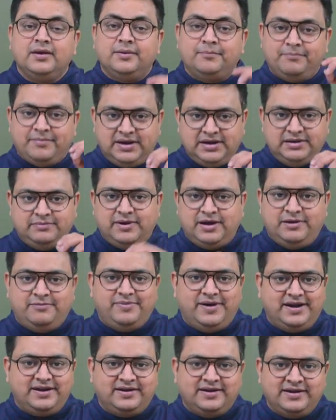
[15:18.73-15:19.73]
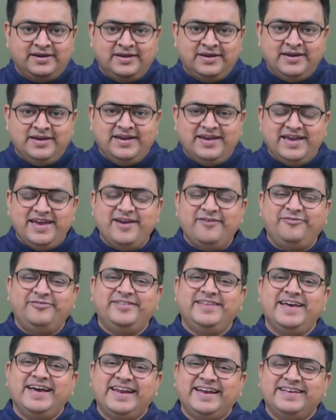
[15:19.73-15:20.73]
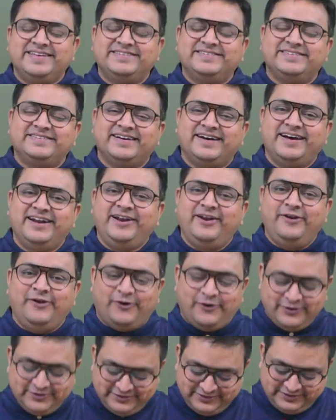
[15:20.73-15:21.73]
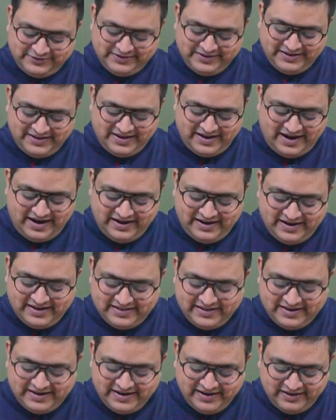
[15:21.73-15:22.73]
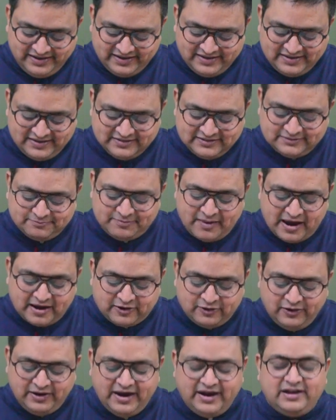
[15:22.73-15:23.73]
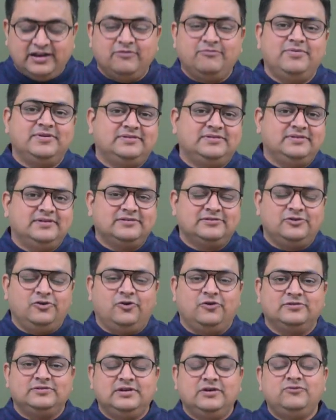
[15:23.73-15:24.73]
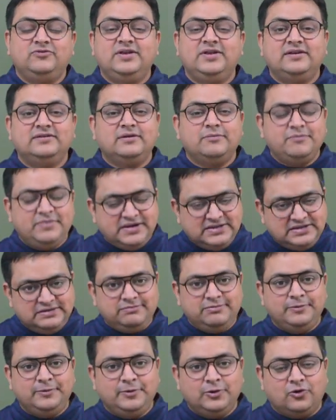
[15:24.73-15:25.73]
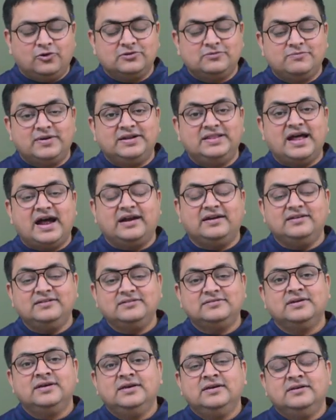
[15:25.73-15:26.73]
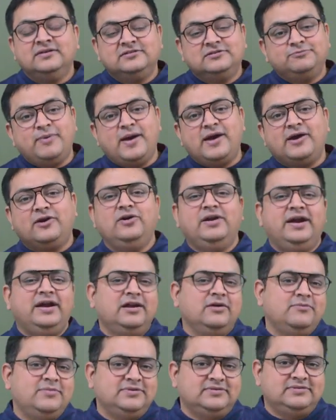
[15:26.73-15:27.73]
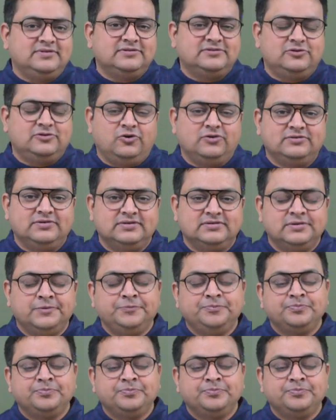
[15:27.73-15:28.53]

But if there is a loss under the head, speculative business loss. If there is a PGBB loss, but that is speculative business losses.